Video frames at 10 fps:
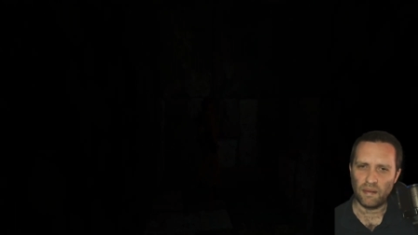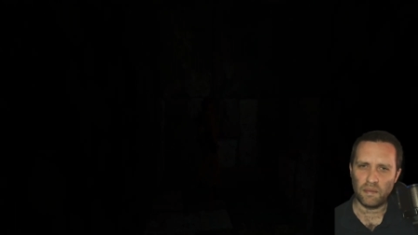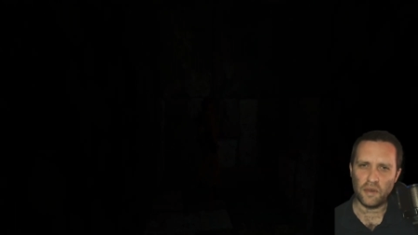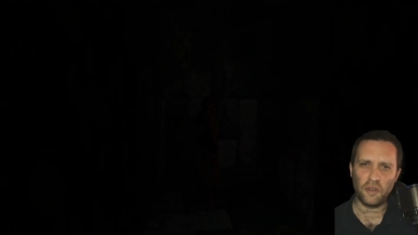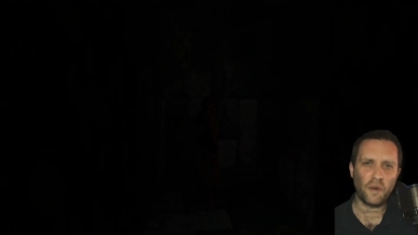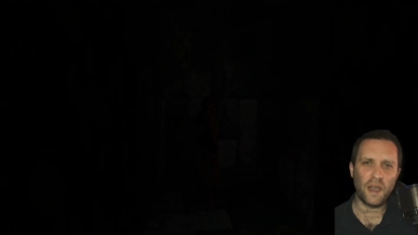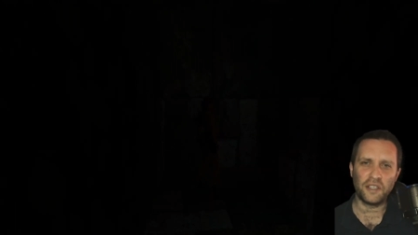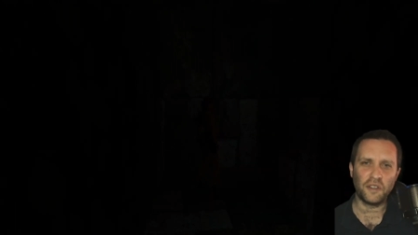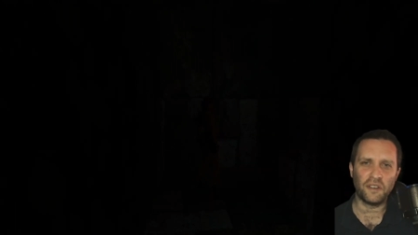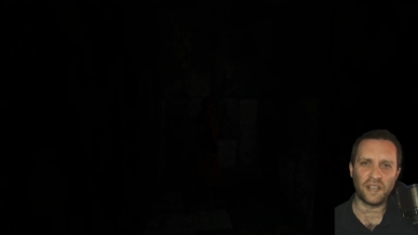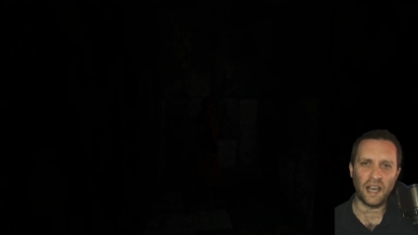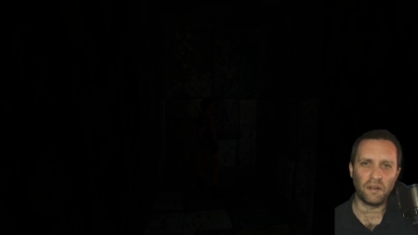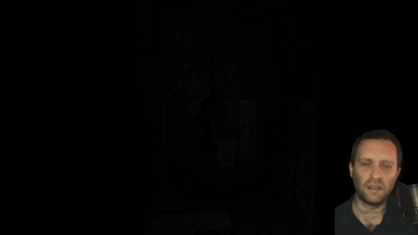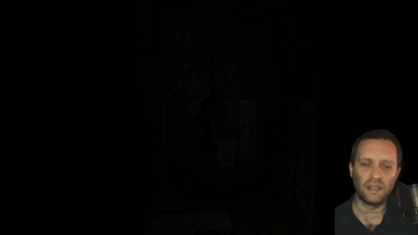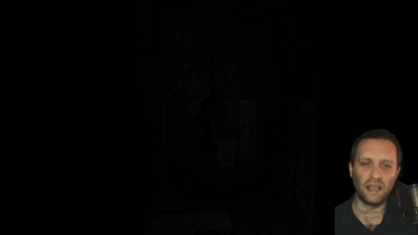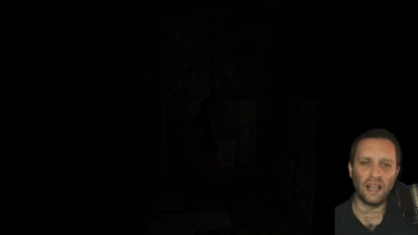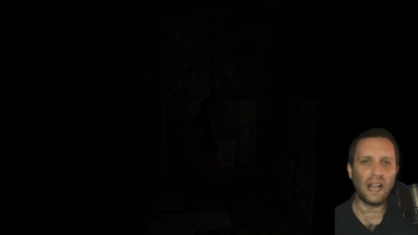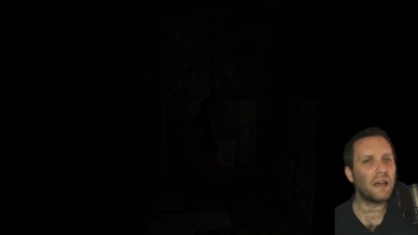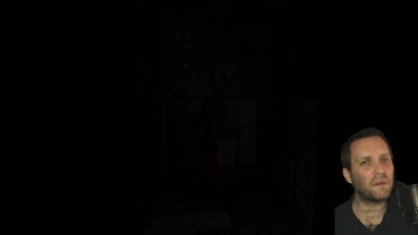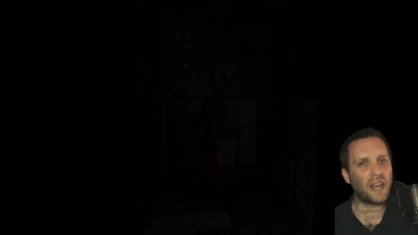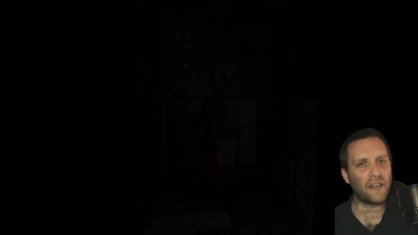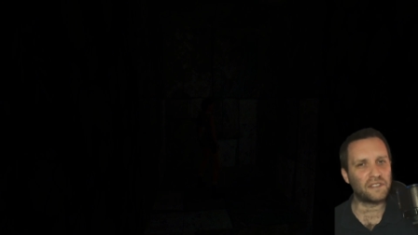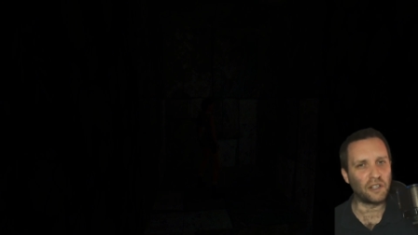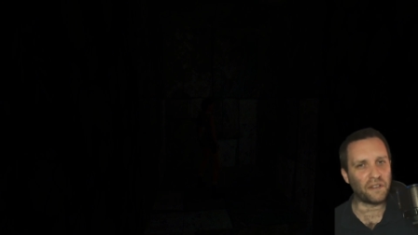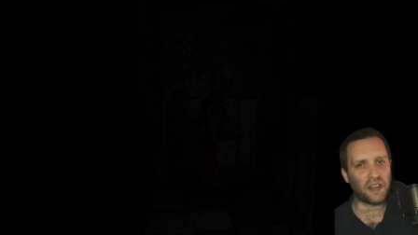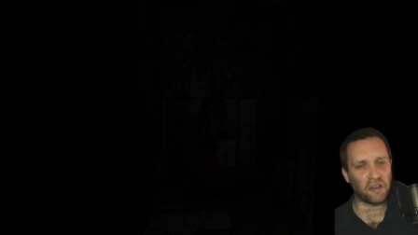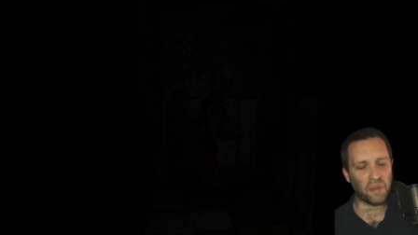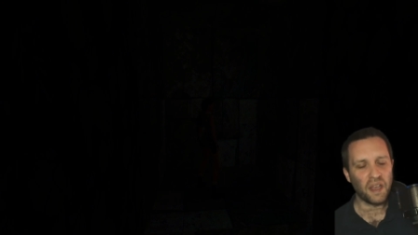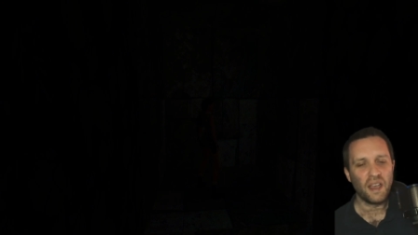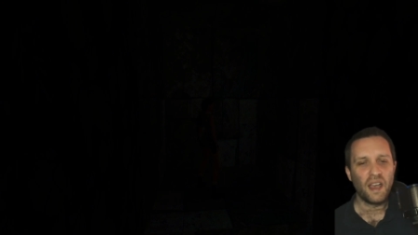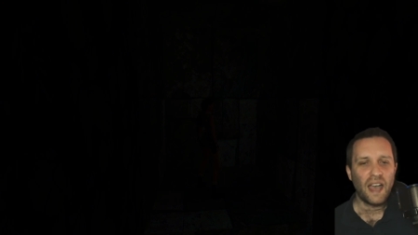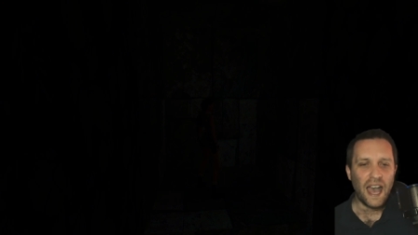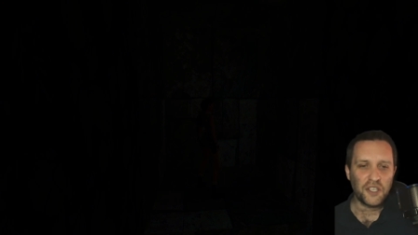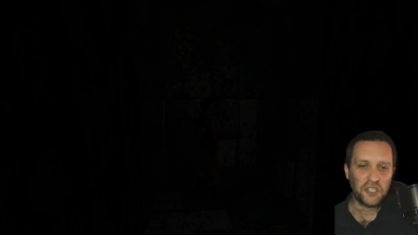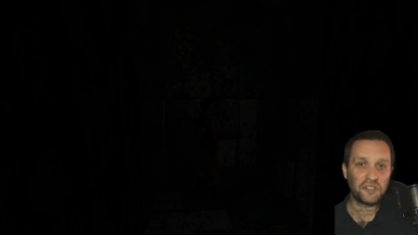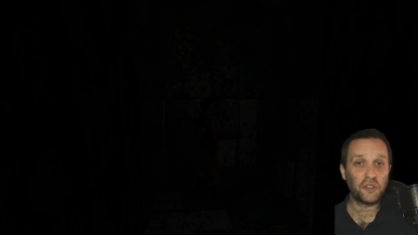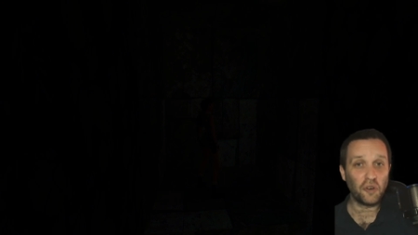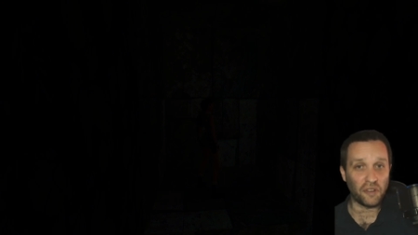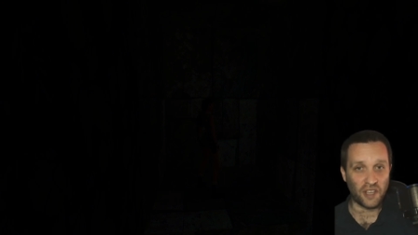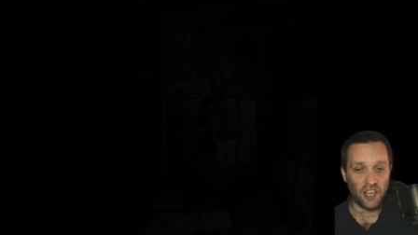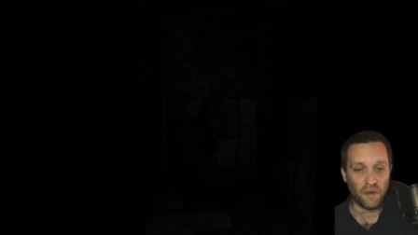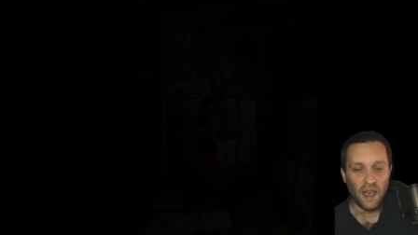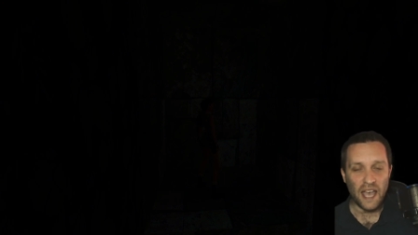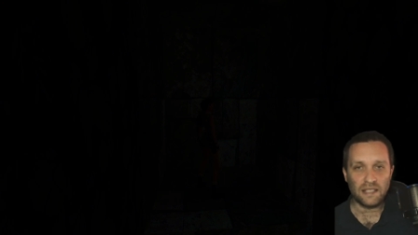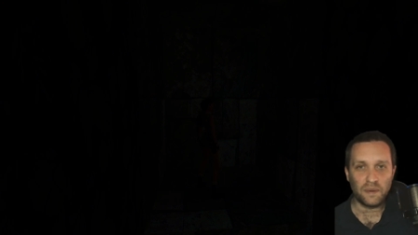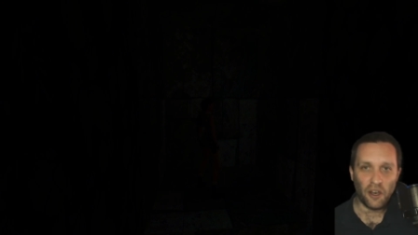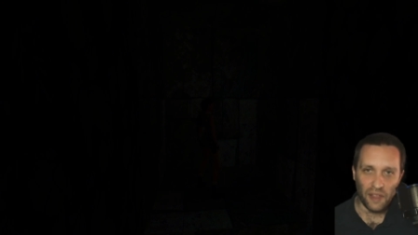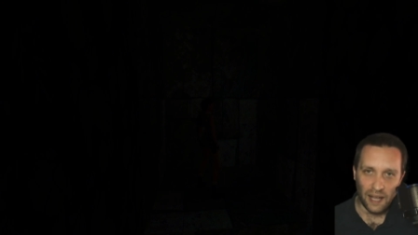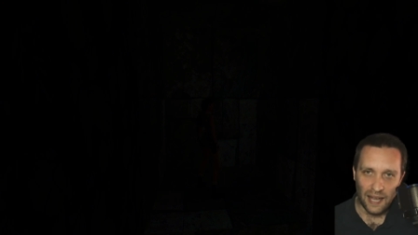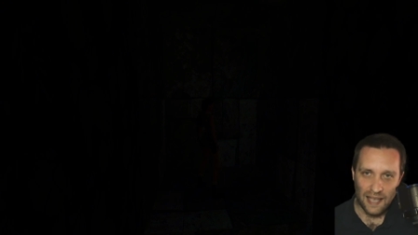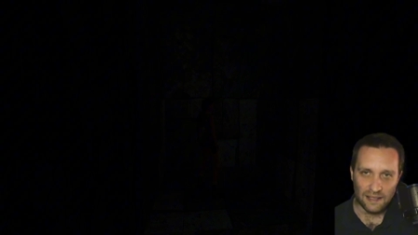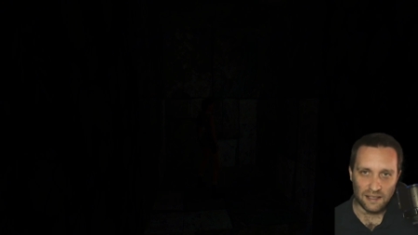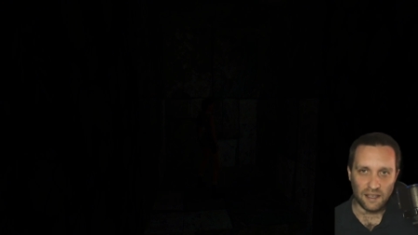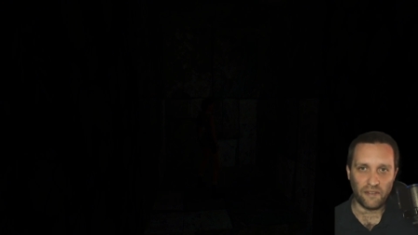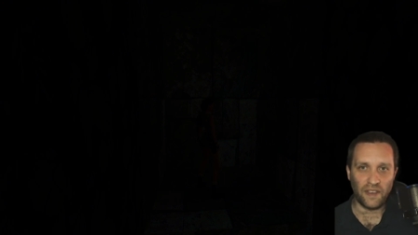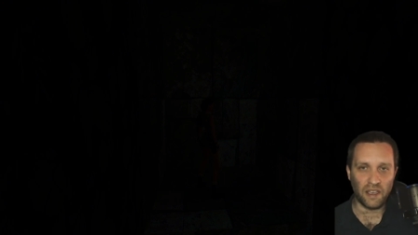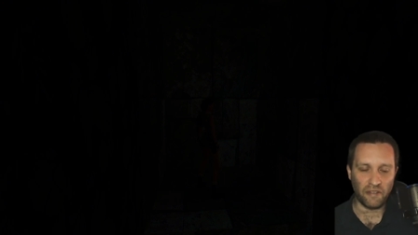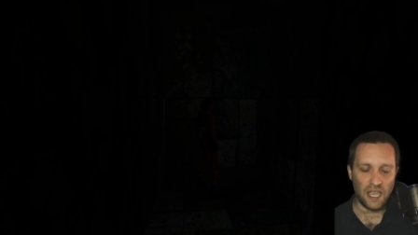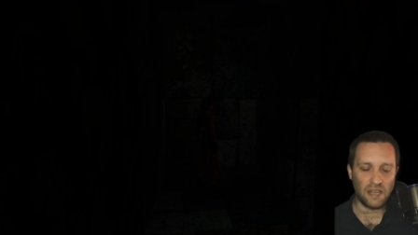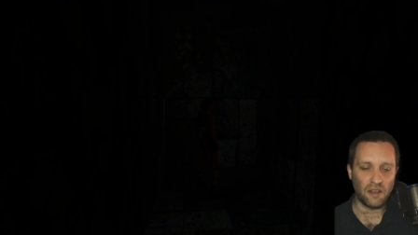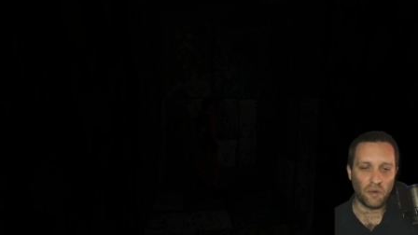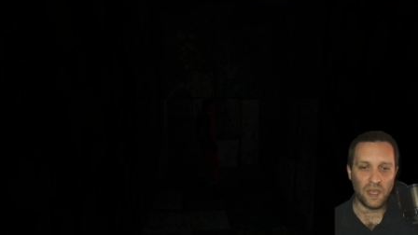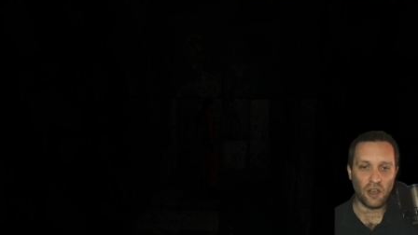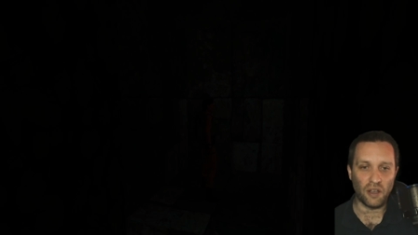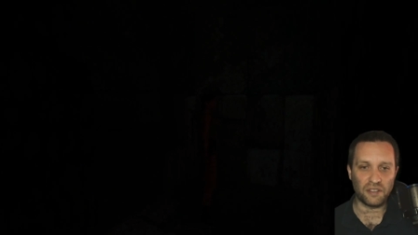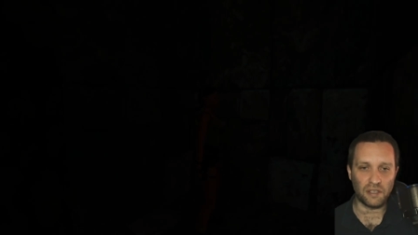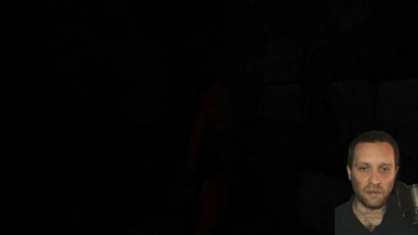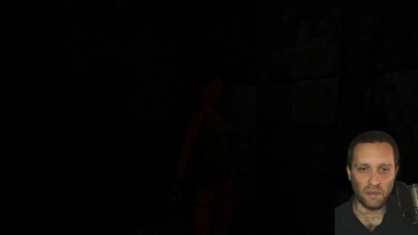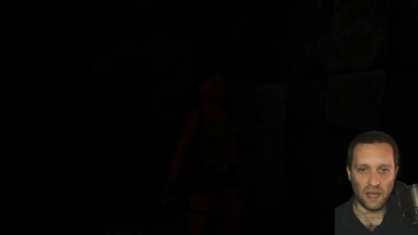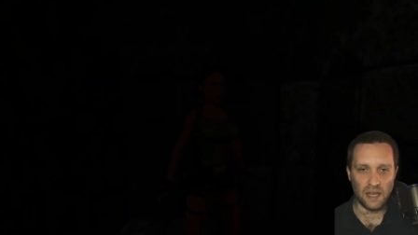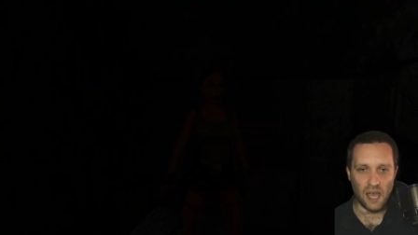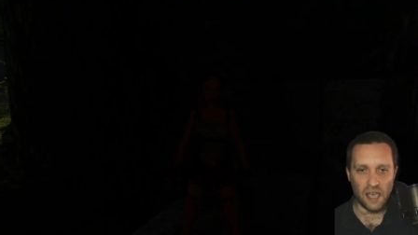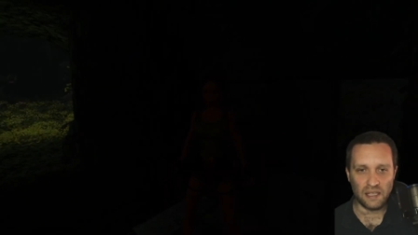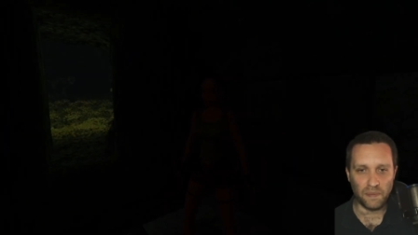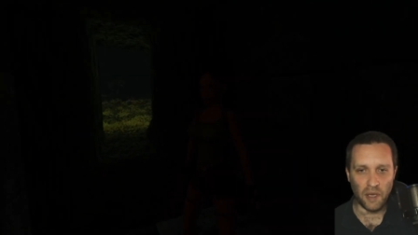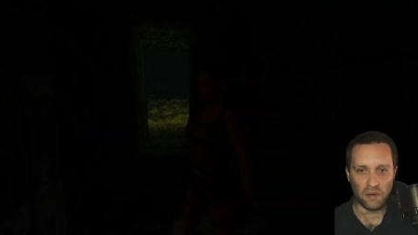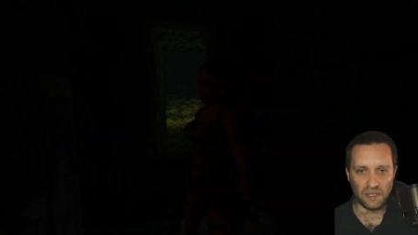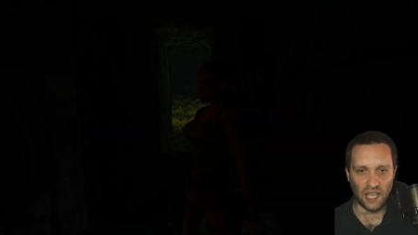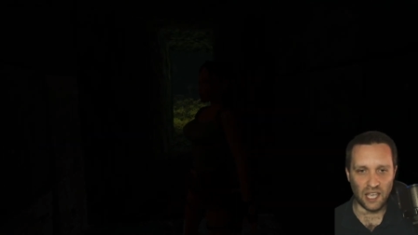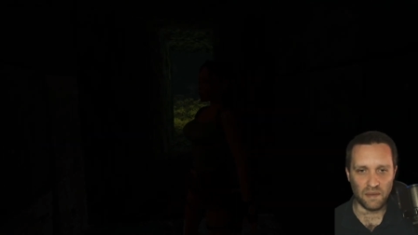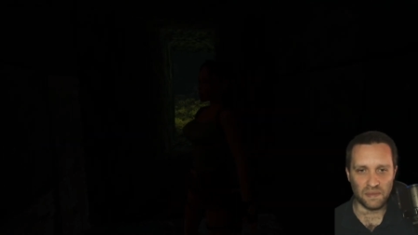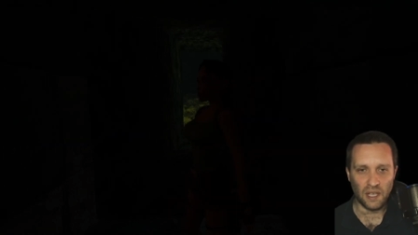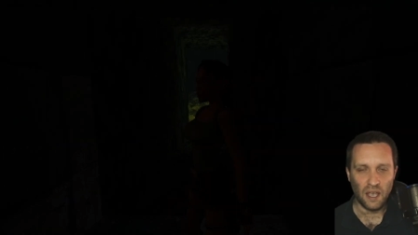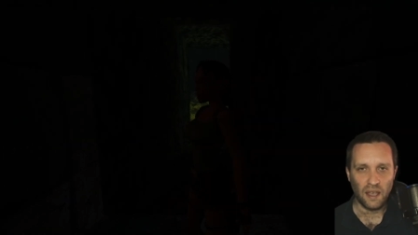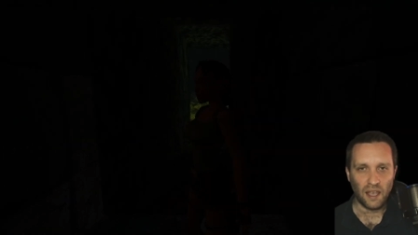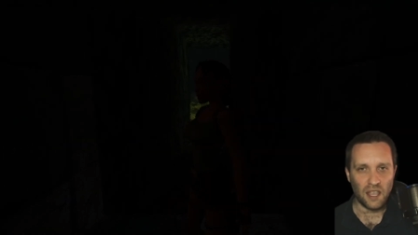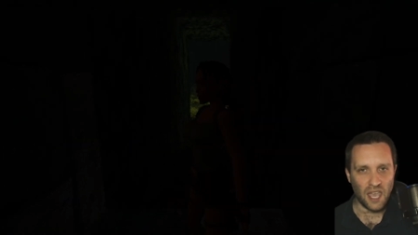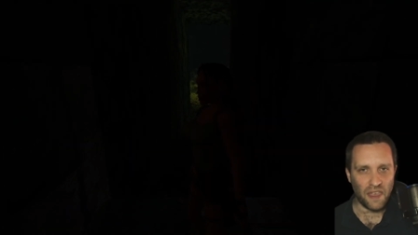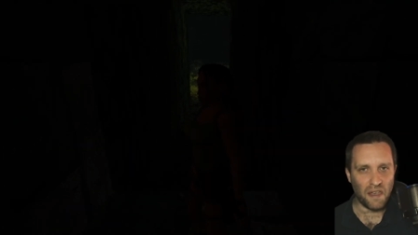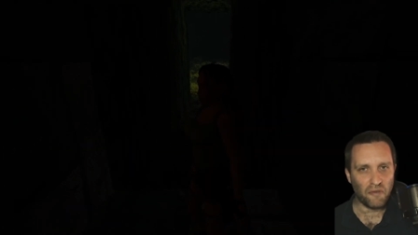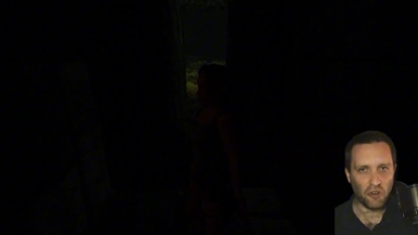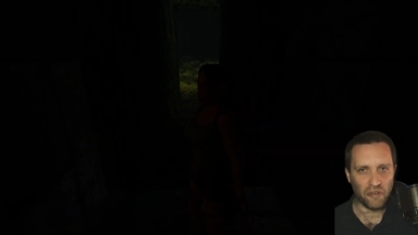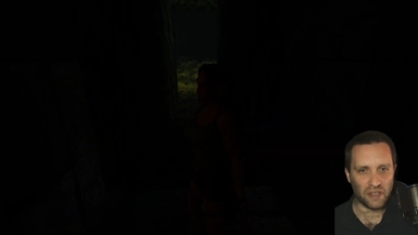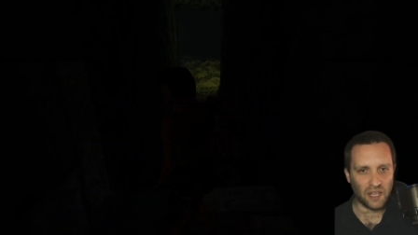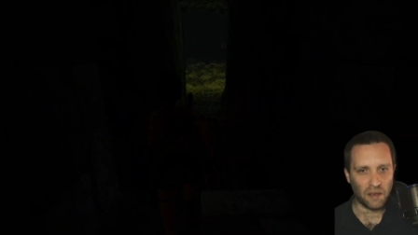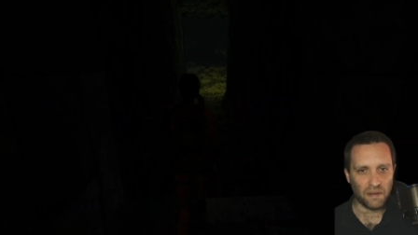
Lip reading: I'm not quite sure now. I'm going to have to look that up. As you saw, though, as we got the last figurine, we got some nice bonus items. Can you hear that roaring, though?